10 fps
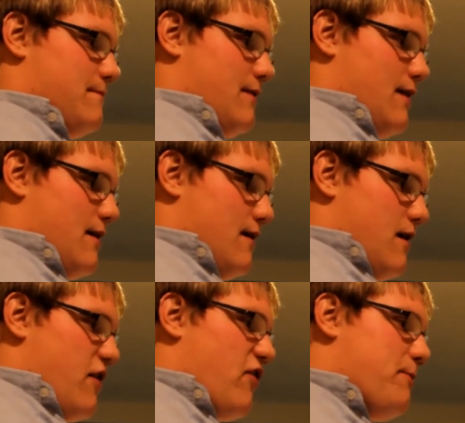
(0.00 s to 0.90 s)
Cool.
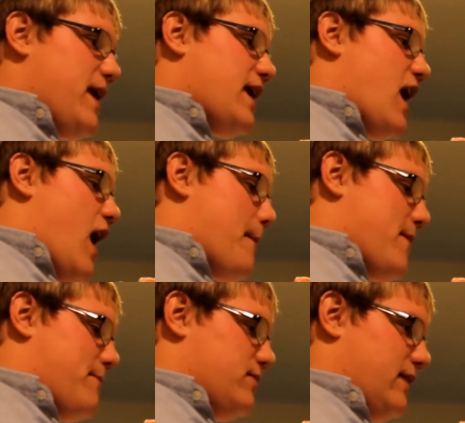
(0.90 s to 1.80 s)
Speak
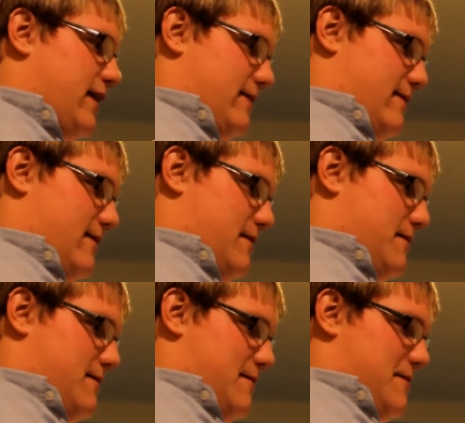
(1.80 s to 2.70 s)
up, please.
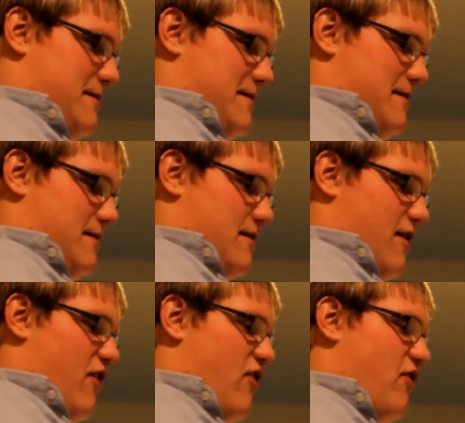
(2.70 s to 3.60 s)
Speak up?
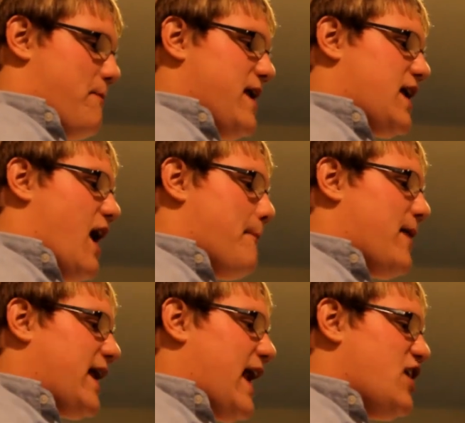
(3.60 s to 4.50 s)
Speak up,
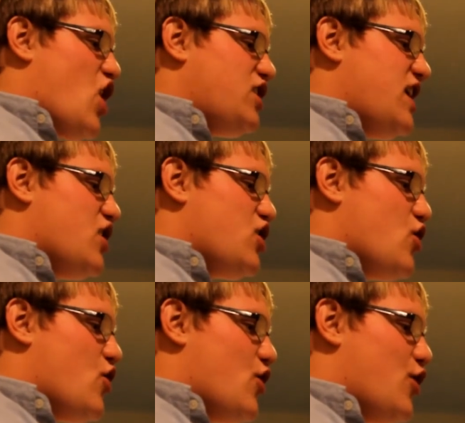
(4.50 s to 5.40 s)
I cannot hear
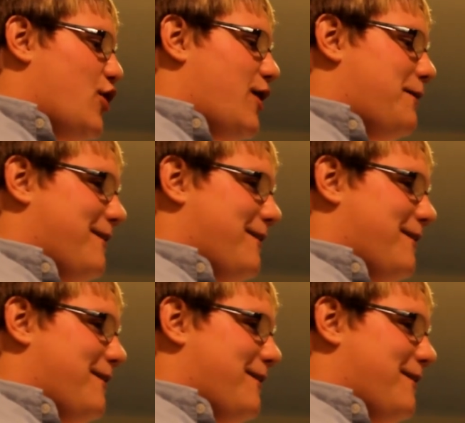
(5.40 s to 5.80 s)
you.